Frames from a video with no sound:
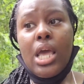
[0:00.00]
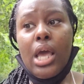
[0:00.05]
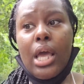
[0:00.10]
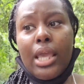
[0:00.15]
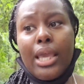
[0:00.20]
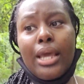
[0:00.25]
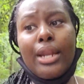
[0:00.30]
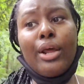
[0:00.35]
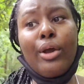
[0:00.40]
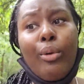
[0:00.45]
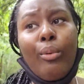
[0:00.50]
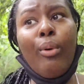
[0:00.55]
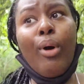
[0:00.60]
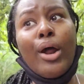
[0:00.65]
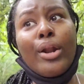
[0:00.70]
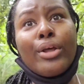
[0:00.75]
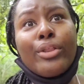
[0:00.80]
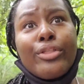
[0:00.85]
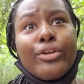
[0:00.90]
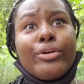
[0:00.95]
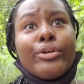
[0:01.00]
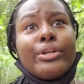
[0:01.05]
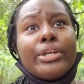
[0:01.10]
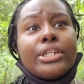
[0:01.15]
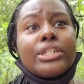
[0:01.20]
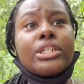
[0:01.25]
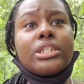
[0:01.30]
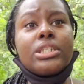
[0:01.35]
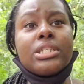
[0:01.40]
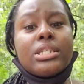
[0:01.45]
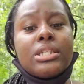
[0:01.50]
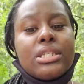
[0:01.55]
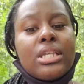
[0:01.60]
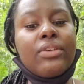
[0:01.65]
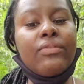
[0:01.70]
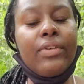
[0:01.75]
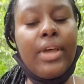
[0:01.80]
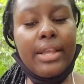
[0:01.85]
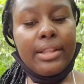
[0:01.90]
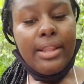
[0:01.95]
getting water through ditches and
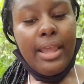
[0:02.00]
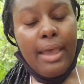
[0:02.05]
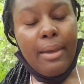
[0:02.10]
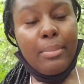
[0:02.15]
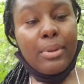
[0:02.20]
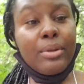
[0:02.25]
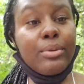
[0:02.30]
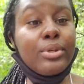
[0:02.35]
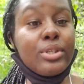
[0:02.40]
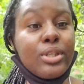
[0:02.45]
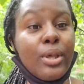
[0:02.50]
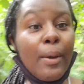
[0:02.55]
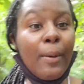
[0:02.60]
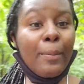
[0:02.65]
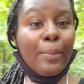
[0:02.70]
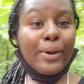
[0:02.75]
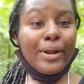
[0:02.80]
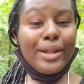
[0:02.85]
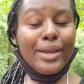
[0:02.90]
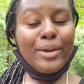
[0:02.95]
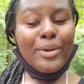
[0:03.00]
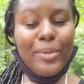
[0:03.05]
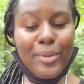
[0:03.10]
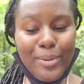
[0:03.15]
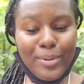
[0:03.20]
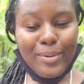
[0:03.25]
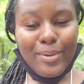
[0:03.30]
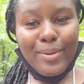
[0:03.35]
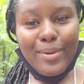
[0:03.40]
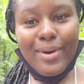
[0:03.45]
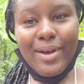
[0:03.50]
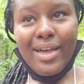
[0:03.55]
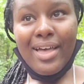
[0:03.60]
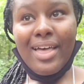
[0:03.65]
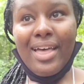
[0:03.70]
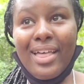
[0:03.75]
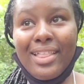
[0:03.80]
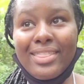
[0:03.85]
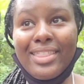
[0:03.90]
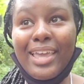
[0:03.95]
stuff like that. But it was pretty cool.
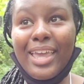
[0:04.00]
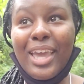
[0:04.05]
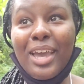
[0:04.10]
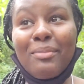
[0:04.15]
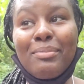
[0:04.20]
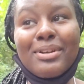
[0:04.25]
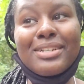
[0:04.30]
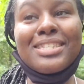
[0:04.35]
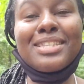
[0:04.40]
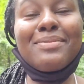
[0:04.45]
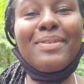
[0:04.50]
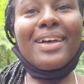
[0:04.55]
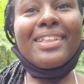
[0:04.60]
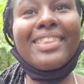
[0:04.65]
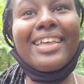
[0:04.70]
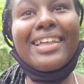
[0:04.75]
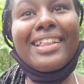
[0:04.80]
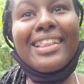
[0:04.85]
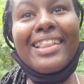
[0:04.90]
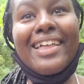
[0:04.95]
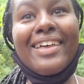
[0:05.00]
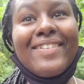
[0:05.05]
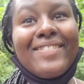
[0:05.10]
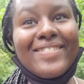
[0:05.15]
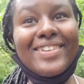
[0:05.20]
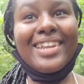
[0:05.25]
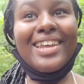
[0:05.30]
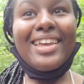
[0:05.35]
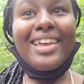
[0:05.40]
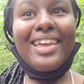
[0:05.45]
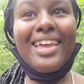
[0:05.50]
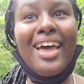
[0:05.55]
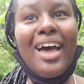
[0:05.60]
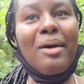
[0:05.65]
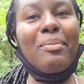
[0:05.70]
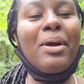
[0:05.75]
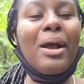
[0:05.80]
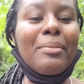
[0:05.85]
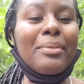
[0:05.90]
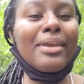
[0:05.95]
The campers seemed like they loved it. I'll
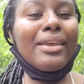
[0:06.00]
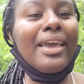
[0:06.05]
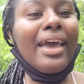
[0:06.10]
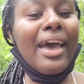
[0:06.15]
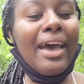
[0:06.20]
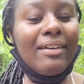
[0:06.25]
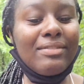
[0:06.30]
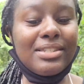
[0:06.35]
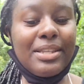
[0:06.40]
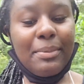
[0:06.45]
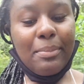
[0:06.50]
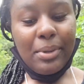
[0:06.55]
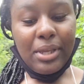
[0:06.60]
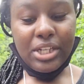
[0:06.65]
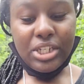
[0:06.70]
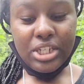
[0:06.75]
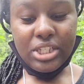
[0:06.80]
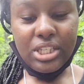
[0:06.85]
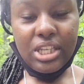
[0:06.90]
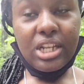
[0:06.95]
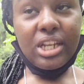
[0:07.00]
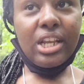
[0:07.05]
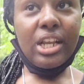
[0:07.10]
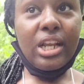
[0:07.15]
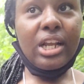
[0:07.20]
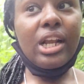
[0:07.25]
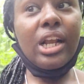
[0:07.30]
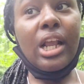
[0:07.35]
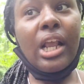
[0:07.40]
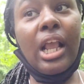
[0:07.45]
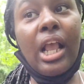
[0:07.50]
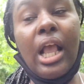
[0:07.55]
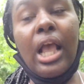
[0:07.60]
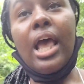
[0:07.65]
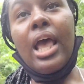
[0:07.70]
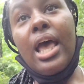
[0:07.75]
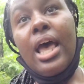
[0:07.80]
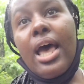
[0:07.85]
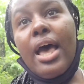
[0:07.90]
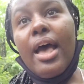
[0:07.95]
probably have some pictures in here
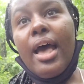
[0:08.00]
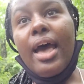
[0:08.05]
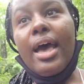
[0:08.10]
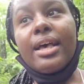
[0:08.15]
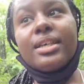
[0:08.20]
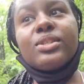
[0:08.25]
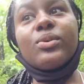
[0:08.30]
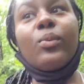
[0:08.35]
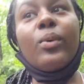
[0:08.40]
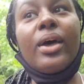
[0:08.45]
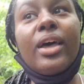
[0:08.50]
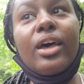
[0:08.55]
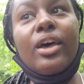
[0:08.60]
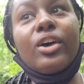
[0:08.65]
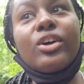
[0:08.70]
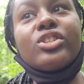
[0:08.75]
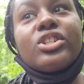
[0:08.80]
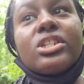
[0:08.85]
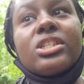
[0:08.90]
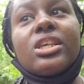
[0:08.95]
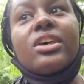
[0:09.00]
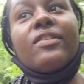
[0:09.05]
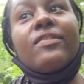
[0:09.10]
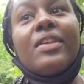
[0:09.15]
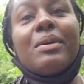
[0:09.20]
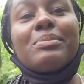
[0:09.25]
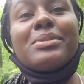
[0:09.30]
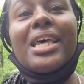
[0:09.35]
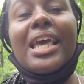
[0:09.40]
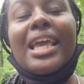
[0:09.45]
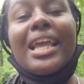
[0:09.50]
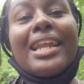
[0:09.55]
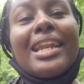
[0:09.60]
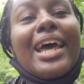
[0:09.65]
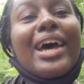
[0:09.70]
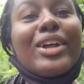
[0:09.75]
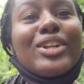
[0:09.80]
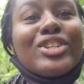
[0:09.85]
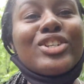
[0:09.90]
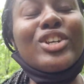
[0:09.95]
as well, just of them taking
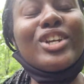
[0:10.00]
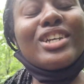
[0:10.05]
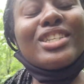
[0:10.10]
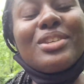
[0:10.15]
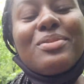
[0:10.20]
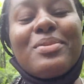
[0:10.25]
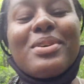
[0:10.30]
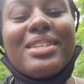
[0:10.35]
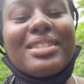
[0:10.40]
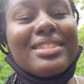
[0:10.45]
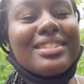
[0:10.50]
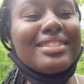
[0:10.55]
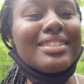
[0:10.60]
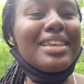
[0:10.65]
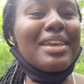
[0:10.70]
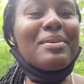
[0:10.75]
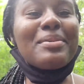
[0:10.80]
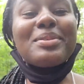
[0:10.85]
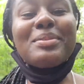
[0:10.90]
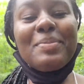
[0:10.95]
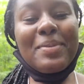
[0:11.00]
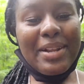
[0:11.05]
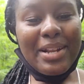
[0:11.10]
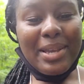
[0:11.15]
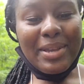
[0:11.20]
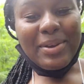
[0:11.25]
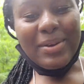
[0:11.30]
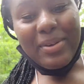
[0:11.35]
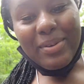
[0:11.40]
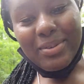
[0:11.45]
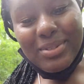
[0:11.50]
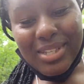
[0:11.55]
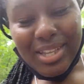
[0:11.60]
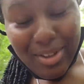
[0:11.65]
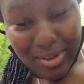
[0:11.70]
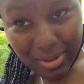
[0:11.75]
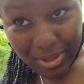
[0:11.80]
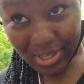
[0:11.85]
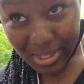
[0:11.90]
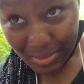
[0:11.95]
down trees. It was it was pretty cool. It was a
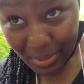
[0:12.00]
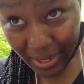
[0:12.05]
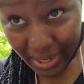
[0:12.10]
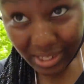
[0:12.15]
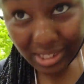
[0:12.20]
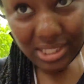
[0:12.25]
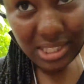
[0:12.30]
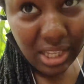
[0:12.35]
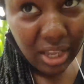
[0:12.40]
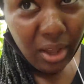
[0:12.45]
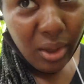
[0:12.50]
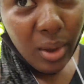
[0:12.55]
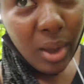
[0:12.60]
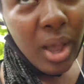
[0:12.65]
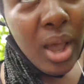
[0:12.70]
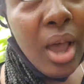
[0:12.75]
cool experience. So